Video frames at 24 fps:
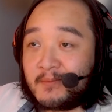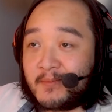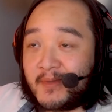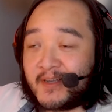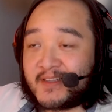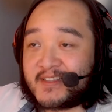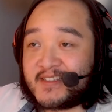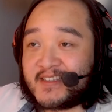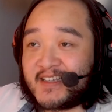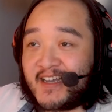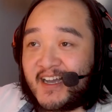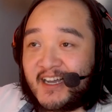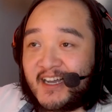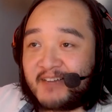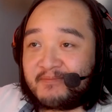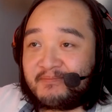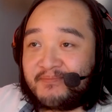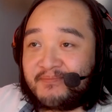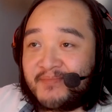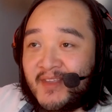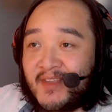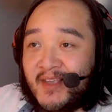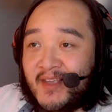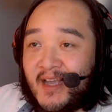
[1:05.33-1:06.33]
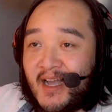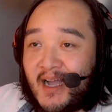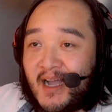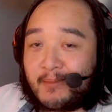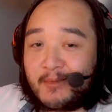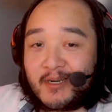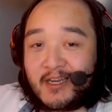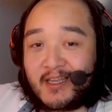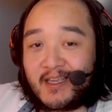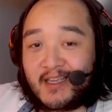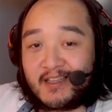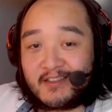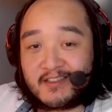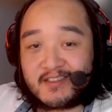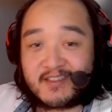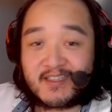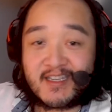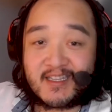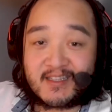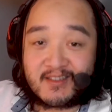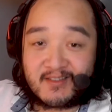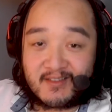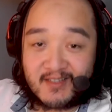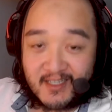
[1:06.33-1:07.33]
But I'm going to
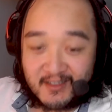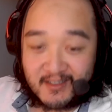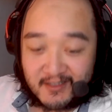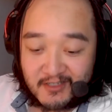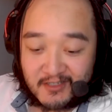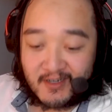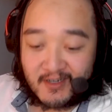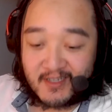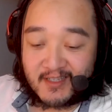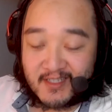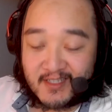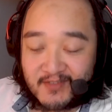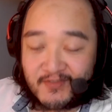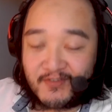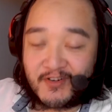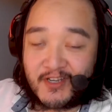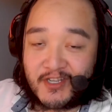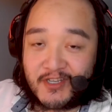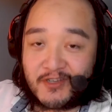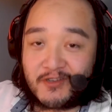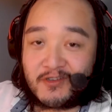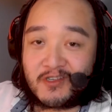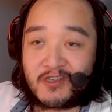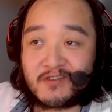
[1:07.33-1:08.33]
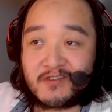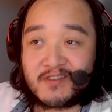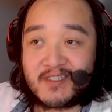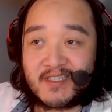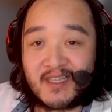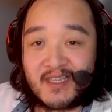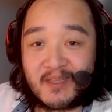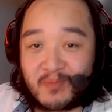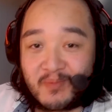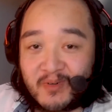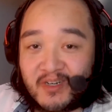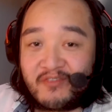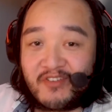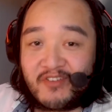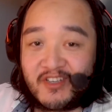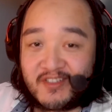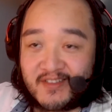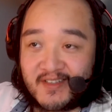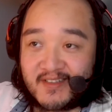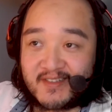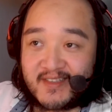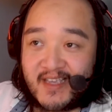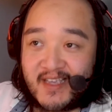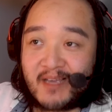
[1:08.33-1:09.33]
illustrate this for you using the
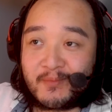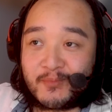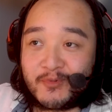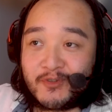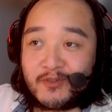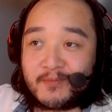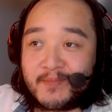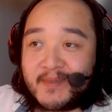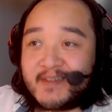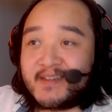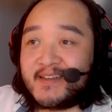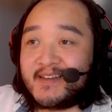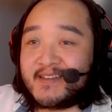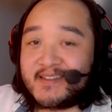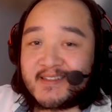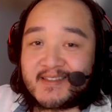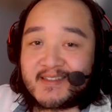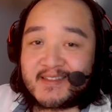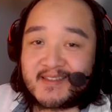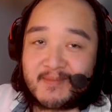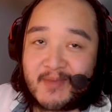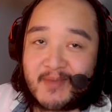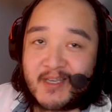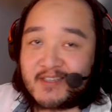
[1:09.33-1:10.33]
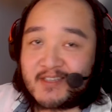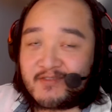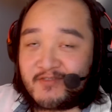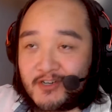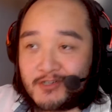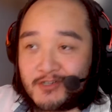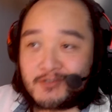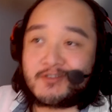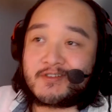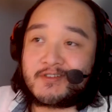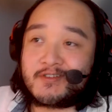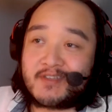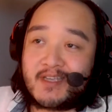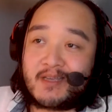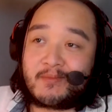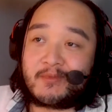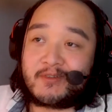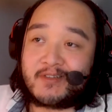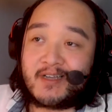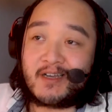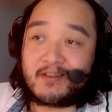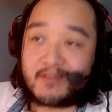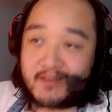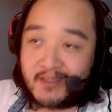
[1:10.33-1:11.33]
previous example because it's the best visual
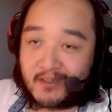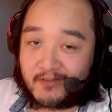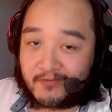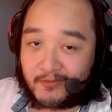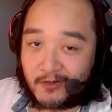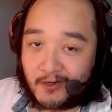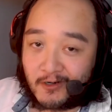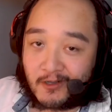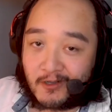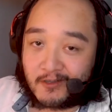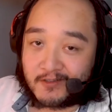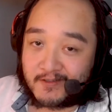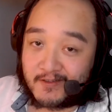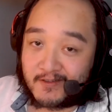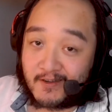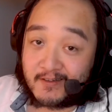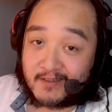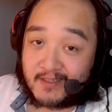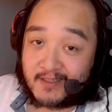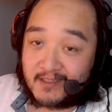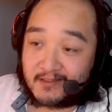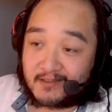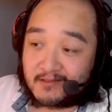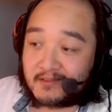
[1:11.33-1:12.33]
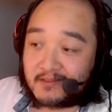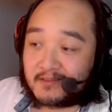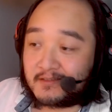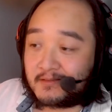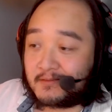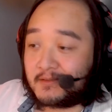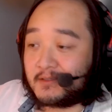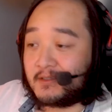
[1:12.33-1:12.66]
example out there for all stock deals.